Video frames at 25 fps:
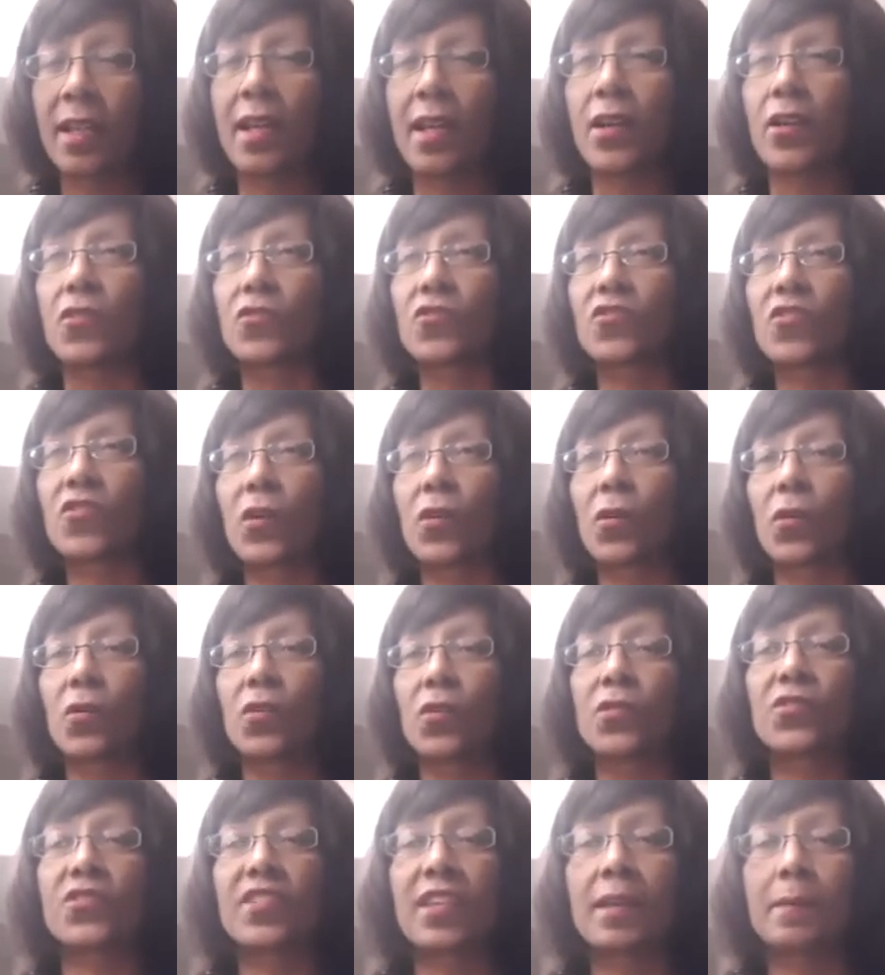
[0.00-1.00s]
So
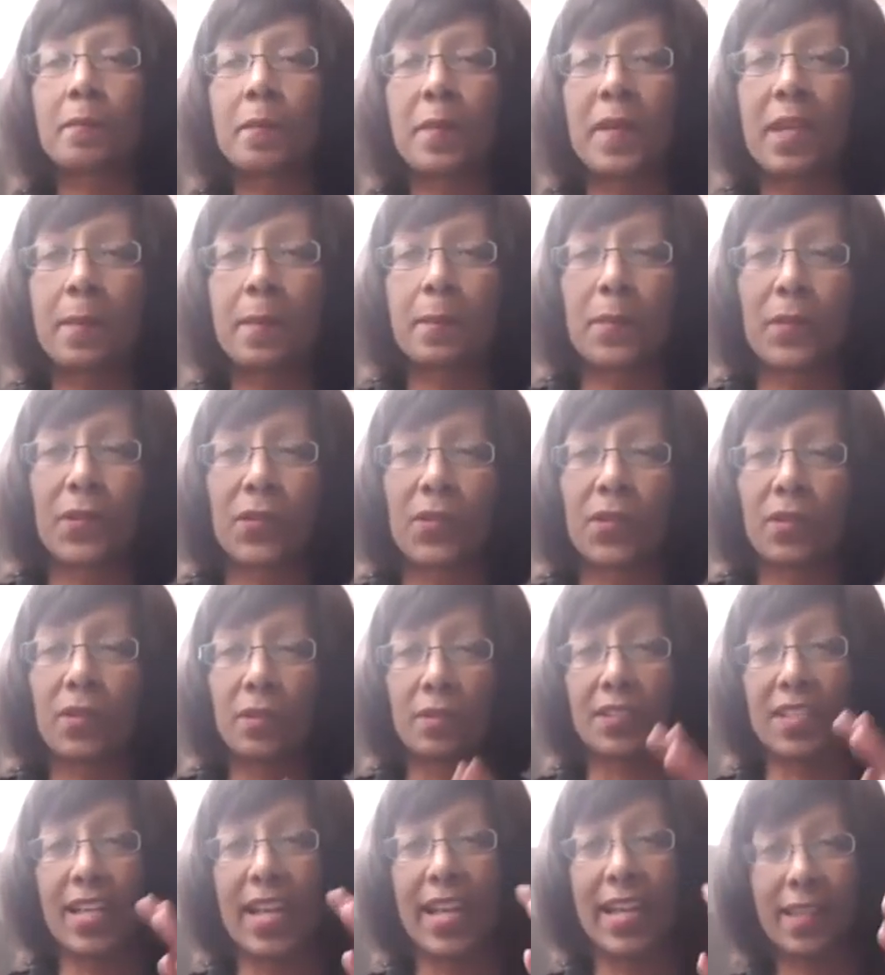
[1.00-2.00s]
some people
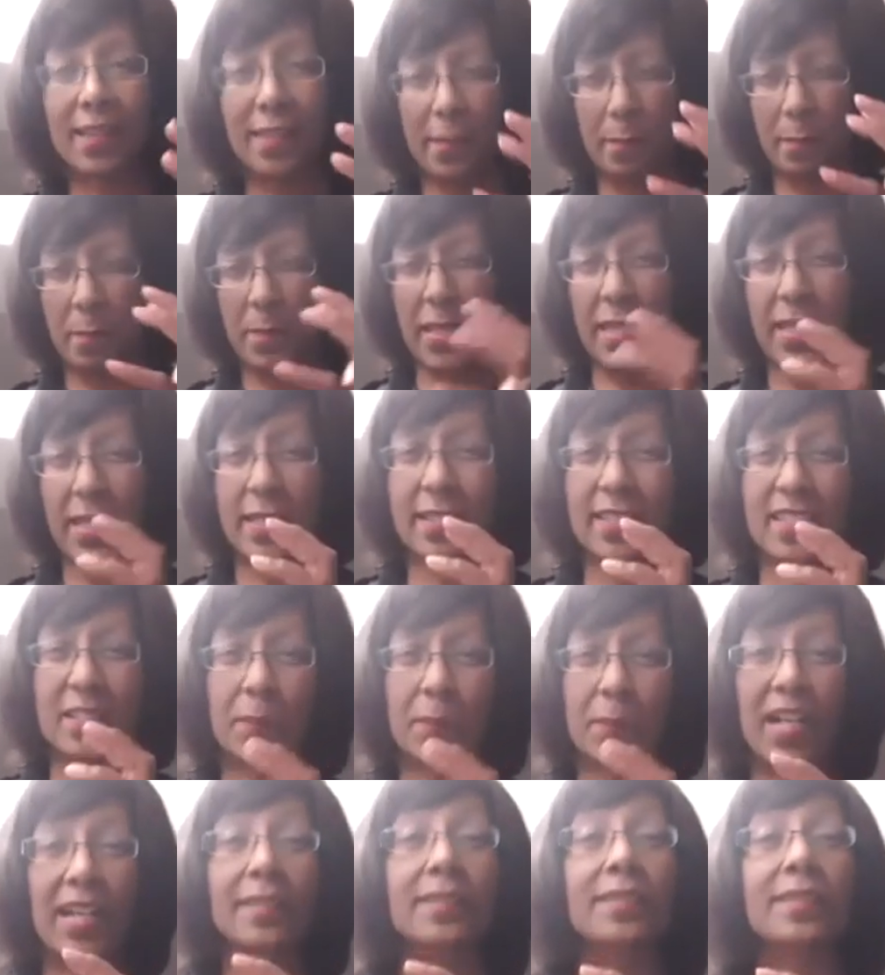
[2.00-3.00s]
like the big
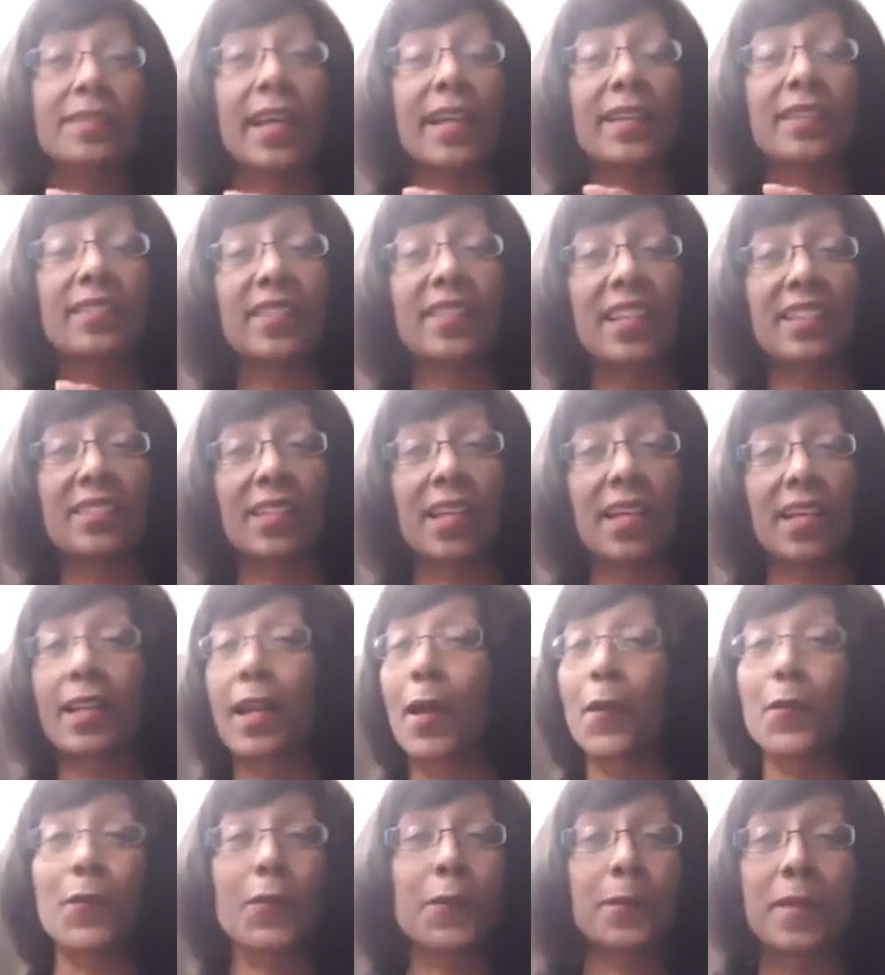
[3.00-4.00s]
spots like Cezanne,
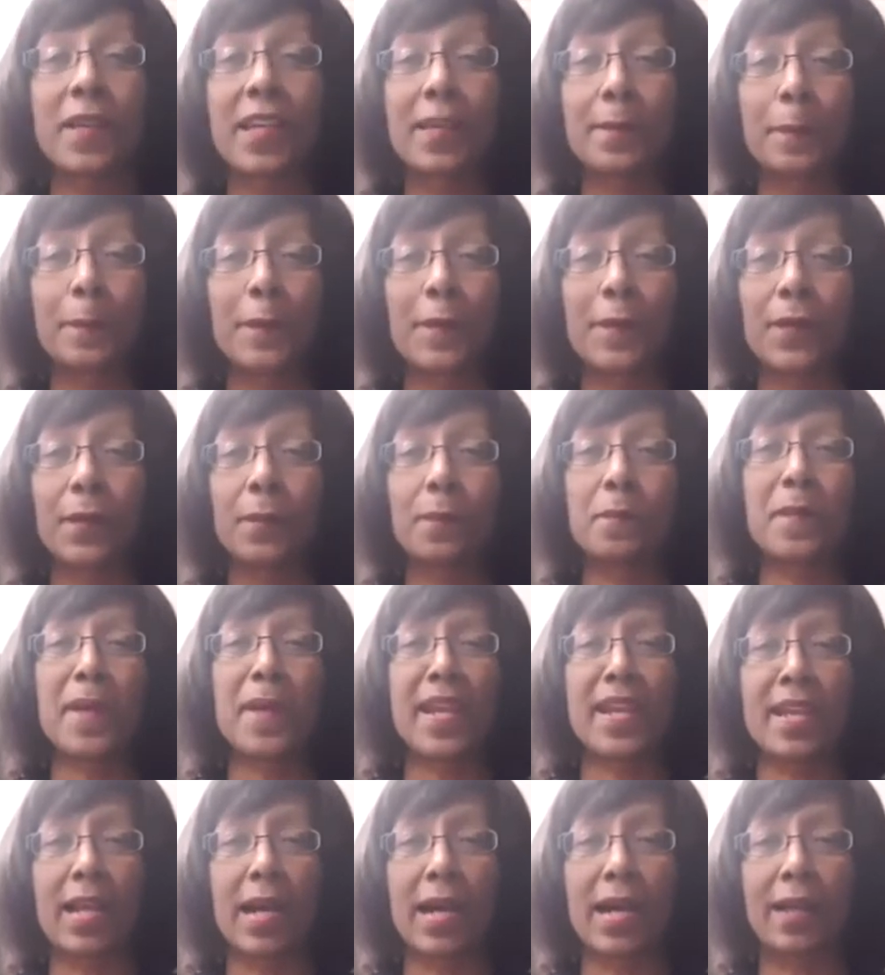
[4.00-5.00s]
other people may
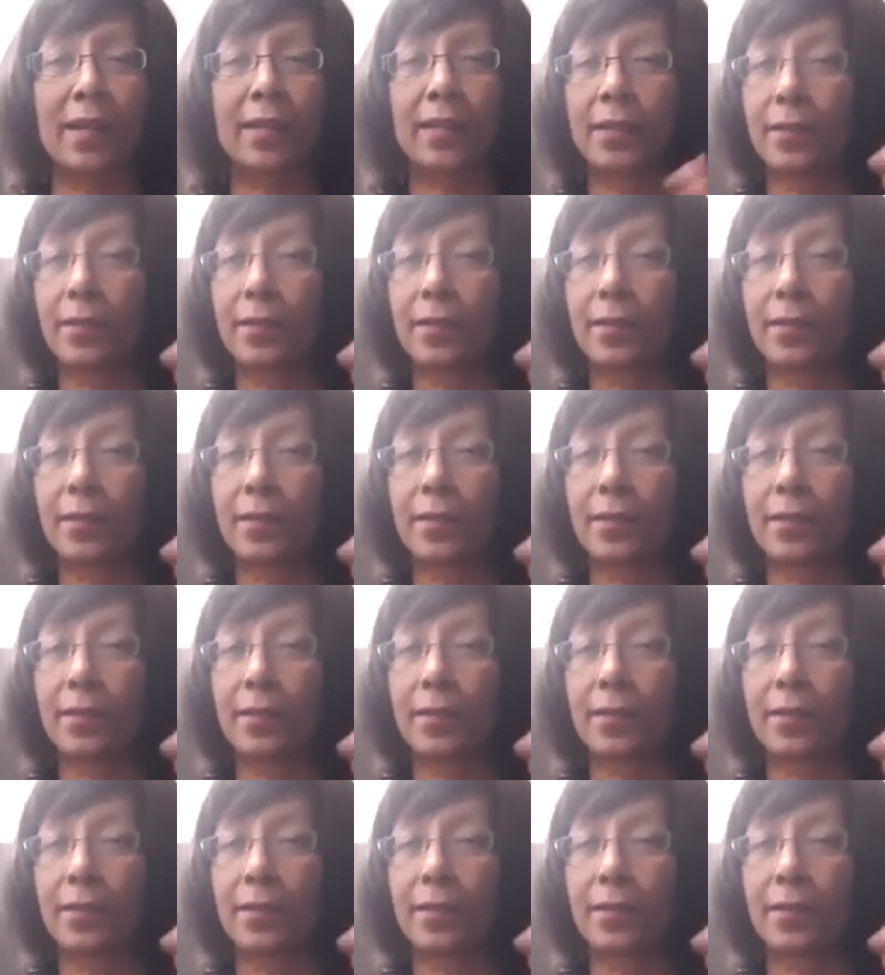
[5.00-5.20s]
not.